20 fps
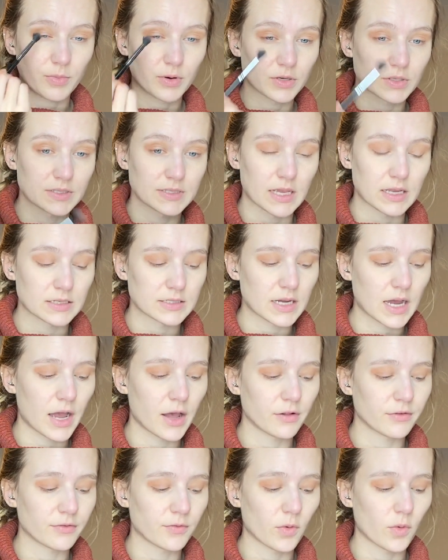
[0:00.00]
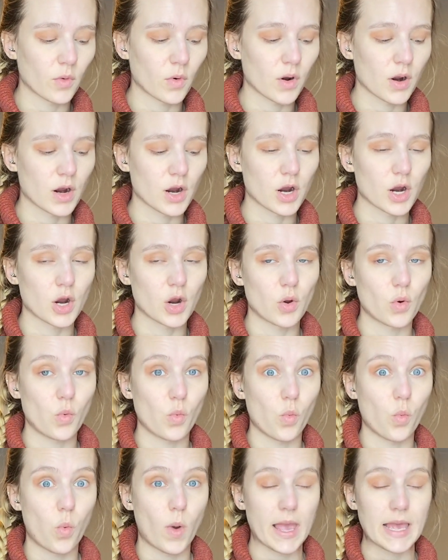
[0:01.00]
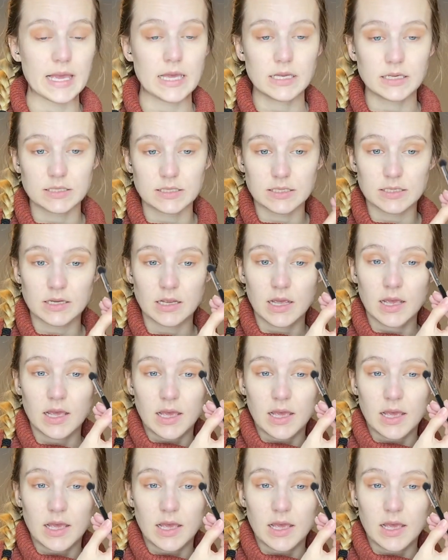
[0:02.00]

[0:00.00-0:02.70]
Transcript: percentile for weight